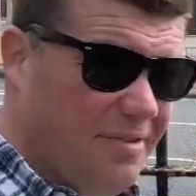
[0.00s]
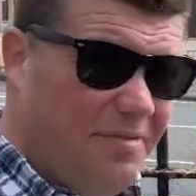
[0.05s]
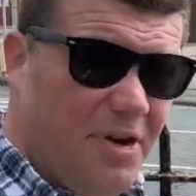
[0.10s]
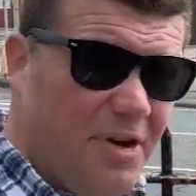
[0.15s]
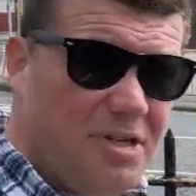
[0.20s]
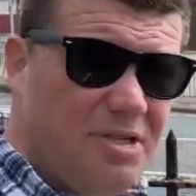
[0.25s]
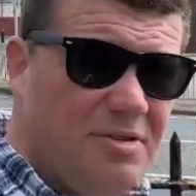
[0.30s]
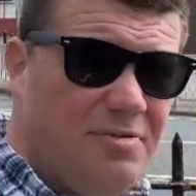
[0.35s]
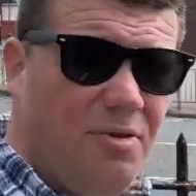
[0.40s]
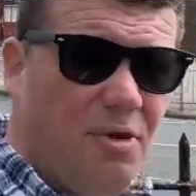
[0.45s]

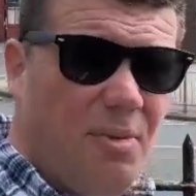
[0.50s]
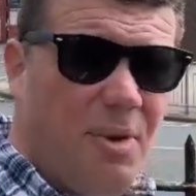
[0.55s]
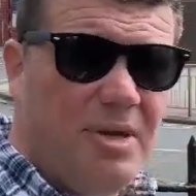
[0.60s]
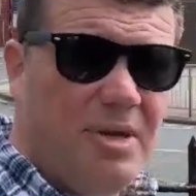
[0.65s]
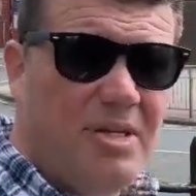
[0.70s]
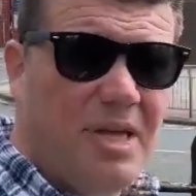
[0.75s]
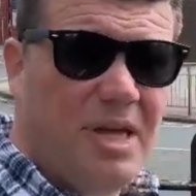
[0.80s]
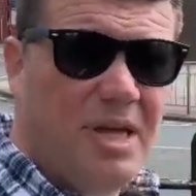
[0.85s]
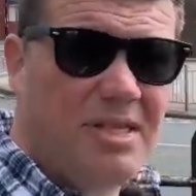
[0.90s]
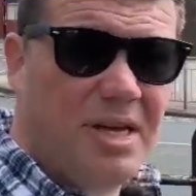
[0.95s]
First and foremost
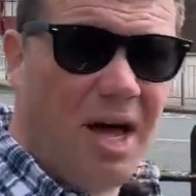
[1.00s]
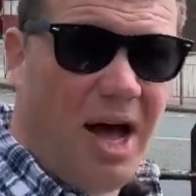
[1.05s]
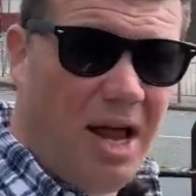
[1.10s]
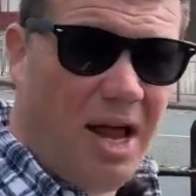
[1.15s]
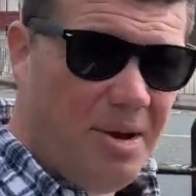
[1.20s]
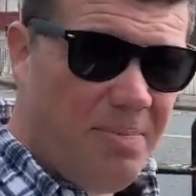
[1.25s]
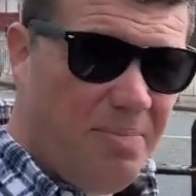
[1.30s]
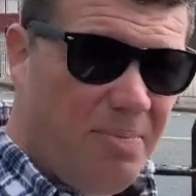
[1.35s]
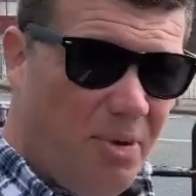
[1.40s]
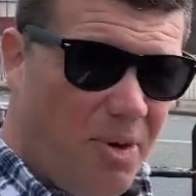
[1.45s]
is
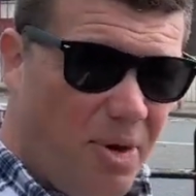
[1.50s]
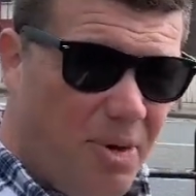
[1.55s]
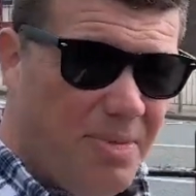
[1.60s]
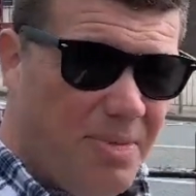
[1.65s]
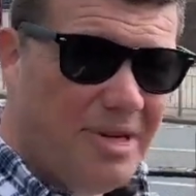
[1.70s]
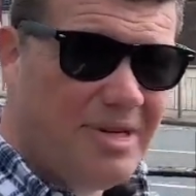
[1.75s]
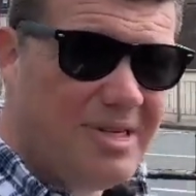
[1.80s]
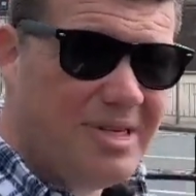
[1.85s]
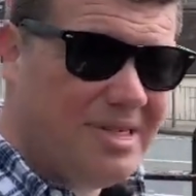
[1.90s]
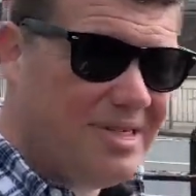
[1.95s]

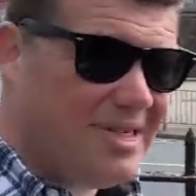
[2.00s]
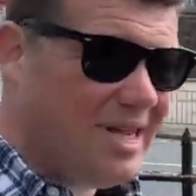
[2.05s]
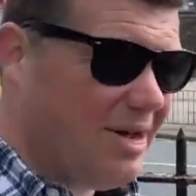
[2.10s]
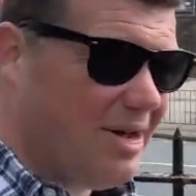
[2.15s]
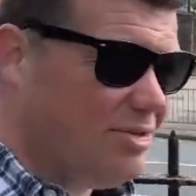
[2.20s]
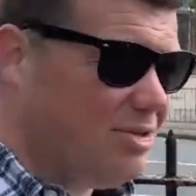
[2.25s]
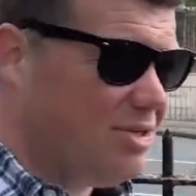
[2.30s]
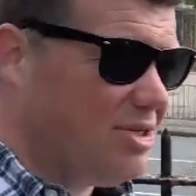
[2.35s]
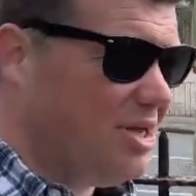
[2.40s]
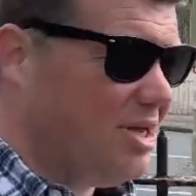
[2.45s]
unemployment and
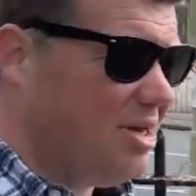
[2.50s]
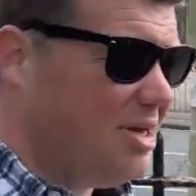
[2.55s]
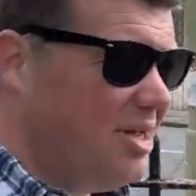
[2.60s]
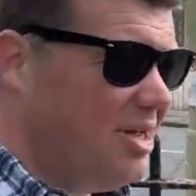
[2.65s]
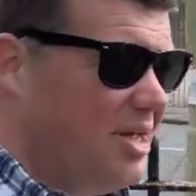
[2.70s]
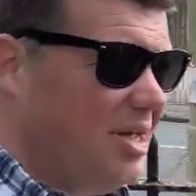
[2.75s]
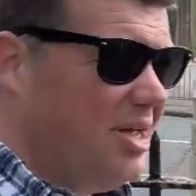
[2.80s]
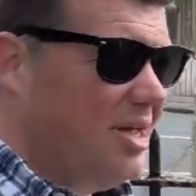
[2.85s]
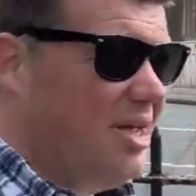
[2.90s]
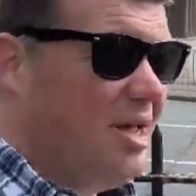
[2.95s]
downturn.
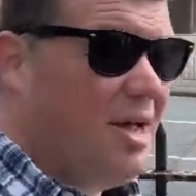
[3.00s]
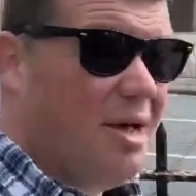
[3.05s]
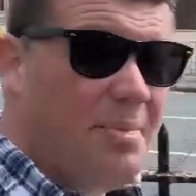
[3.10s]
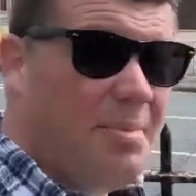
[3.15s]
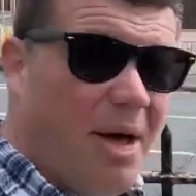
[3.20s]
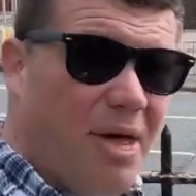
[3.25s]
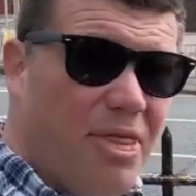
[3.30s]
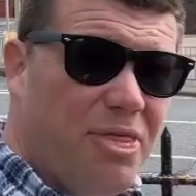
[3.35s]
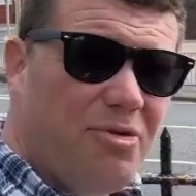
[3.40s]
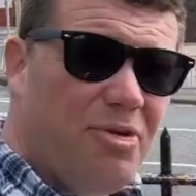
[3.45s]

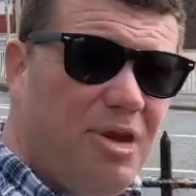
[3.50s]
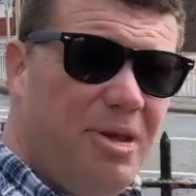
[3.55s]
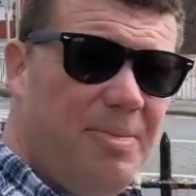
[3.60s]
About 3